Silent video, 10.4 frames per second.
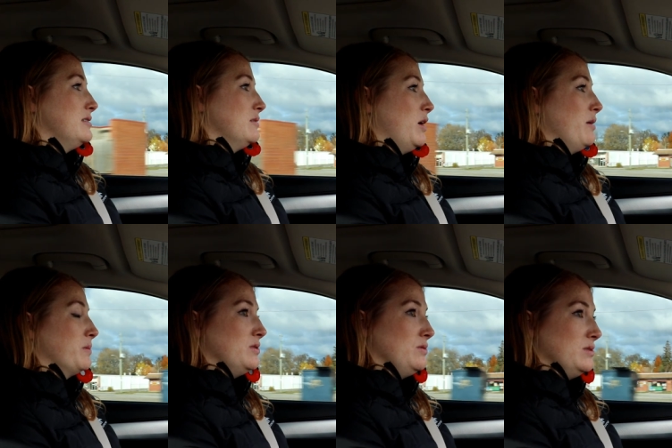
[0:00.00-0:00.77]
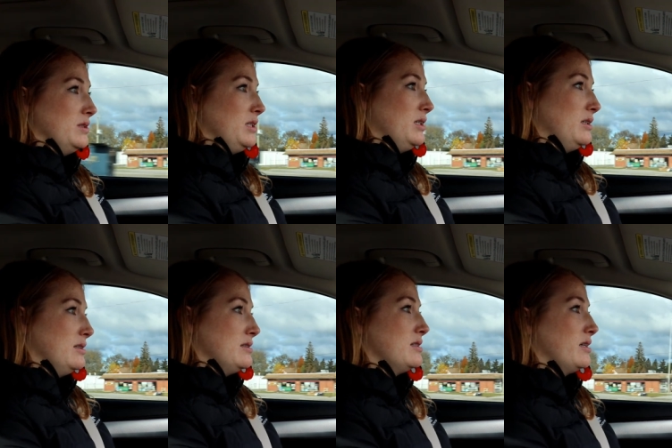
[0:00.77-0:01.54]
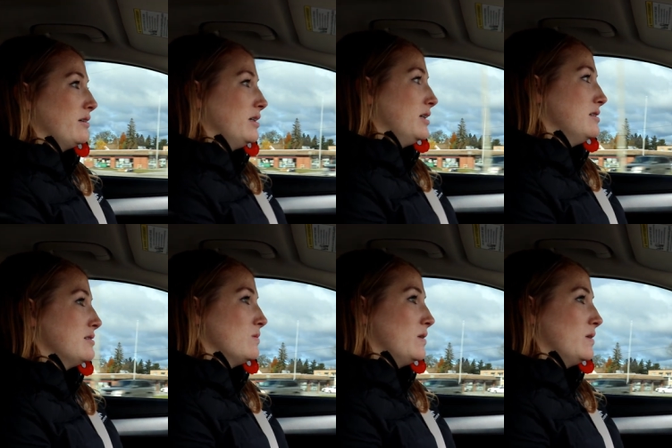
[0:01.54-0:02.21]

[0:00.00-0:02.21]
some opportunity in this area as